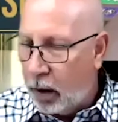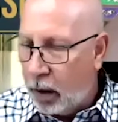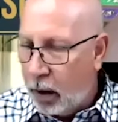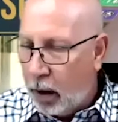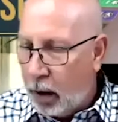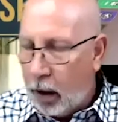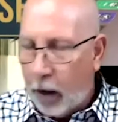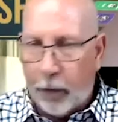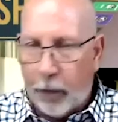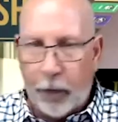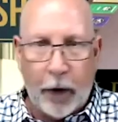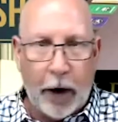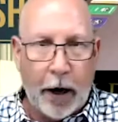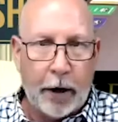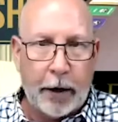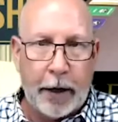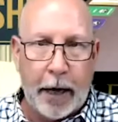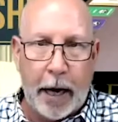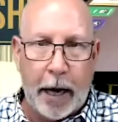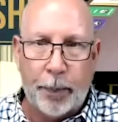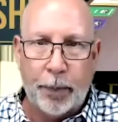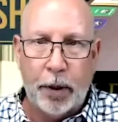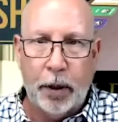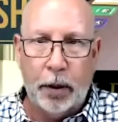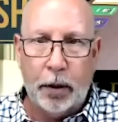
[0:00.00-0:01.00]
a fire
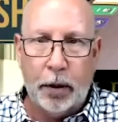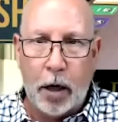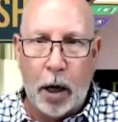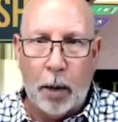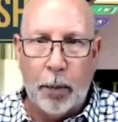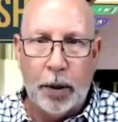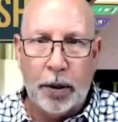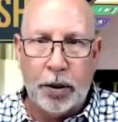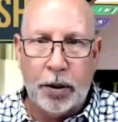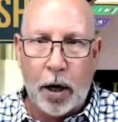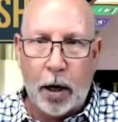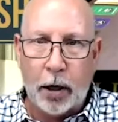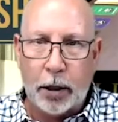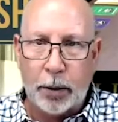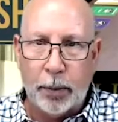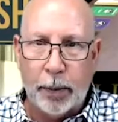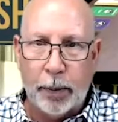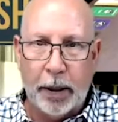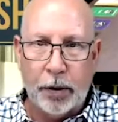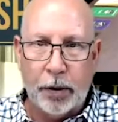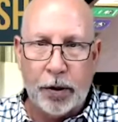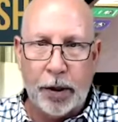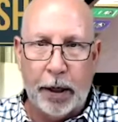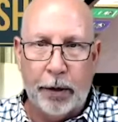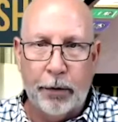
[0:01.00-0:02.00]
captain come and talk to me
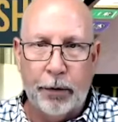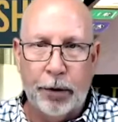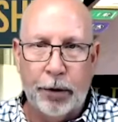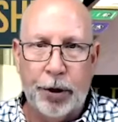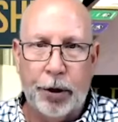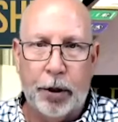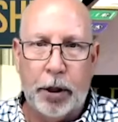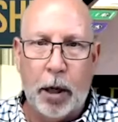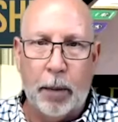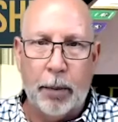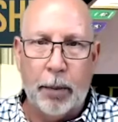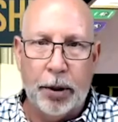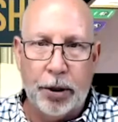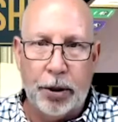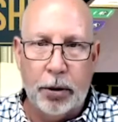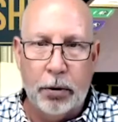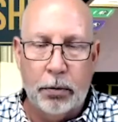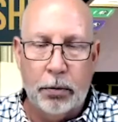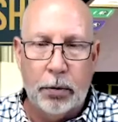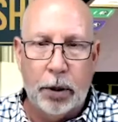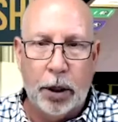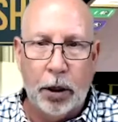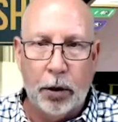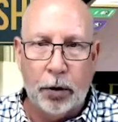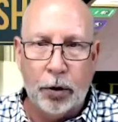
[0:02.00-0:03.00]
and say, would you come and,
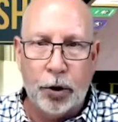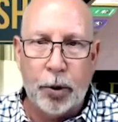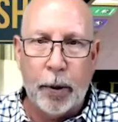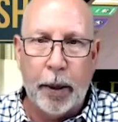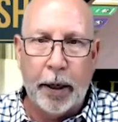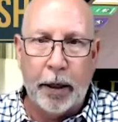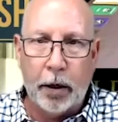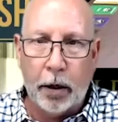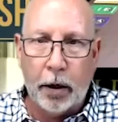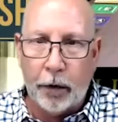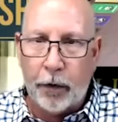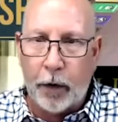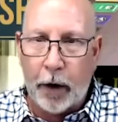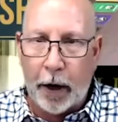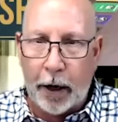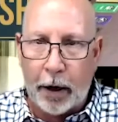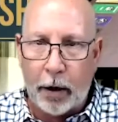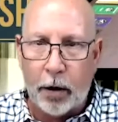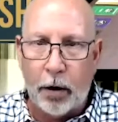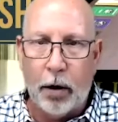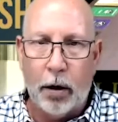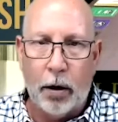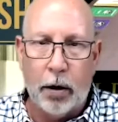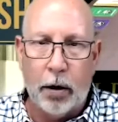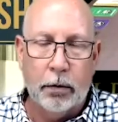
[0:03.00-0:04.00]
you know, train to our fire
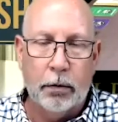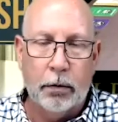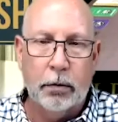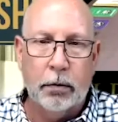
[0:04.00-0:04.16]
hall?